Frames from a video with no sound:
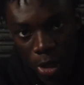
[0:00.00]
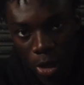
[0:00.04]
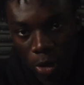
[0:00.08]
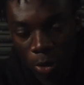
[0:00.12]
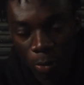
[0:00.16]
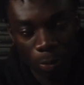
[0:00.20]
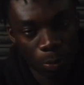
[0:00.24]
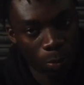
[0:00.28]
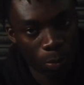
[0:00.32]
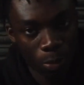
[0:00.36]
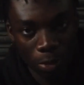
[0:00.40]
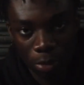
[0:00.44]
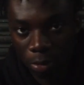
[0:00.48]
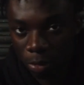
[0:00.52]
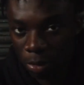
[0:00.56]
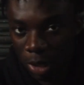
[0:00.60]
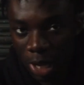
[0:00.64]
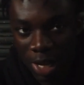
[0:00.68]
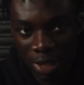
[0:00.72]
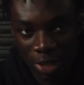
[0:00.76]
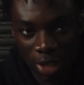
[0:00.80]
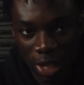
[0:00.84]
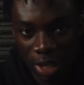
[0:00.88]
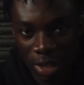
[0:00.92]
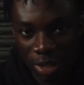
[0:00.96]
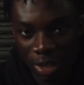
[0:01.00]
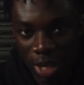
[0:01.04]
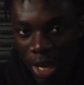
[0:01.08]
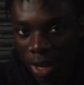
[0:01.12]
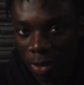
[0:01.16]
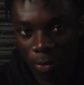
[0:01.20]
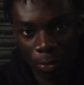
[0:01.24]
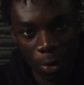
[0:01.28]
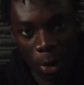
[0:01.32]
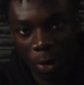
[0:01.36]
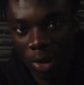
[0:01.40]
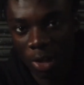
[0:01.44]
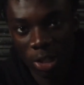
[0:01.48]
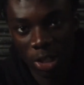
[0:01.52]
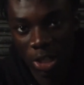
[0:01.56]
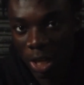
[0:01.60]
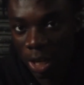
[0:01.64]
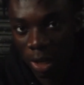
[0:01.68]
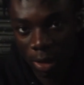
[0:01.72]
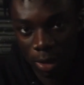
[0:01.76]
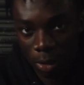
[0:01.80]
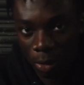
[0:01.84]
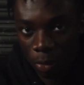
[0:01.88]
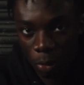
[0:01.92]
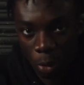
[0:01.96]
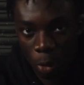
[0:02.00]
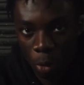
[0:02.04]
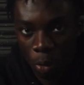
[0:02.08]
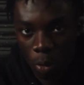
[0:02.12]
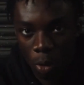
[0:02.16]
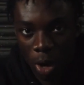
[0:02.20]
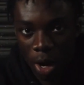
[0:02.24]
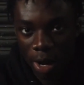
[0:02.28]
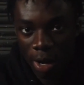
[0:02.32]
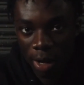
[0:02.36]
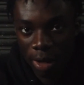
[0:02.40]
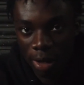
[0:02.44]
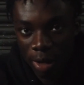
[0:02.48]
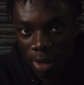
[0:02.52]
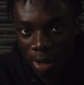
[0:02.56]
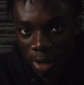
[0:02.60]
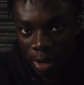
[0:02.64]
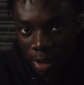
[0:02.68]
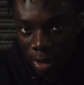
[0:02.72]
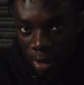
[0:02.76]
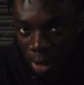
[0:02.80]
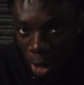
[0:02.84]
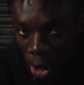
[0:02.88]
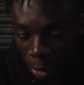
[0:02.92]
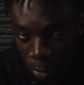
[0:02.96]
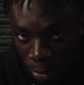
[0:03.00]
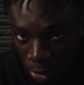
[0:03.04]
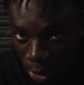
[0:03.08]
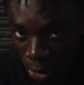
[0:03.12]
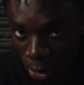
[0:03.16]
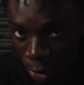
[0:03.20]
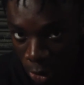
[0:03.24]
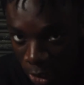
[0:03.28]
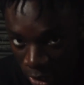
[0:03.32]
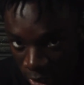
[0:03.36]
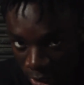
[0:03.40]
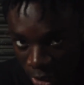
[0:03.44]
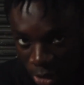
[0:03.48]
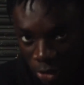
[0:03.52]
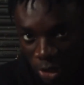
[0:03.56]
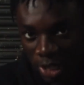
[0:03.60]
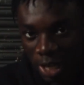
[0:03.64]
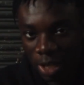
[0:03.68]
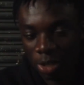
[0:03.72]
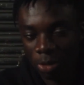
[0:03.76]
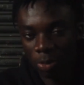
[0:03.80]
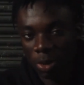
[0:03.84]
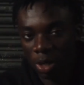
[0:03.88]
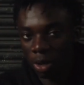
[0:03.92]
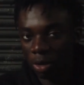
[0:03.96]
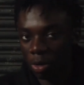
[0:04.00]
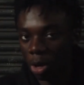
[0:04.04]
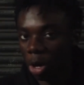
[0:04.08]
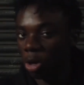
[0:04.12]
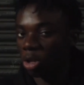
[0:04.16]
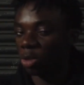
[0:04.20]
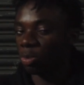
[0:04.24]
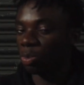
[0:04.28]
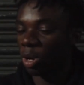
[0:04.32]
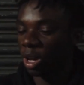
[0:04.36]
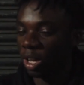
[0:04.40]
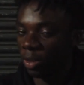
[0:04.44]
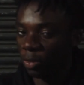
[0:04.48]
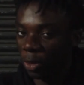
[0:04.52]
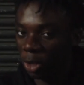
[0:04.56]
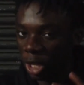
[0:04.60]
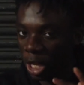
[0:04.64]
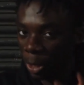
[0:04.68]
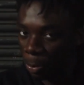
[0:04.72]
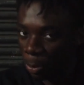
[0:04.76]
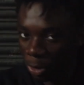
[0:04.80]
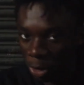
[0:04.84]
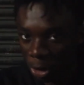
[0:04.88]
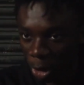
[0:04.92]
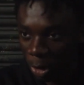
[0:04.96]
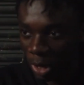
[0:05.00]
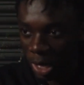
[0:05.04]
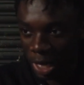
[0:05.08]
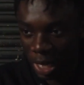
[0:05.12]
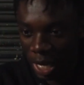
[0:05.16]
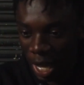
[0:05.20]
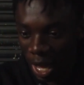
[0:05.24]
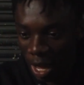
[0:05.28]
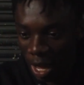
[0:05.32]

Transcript: you know, as they say, throwing shit at the wall, right? Hope you don't do that literally, that's a bit gross. But if you keep on doing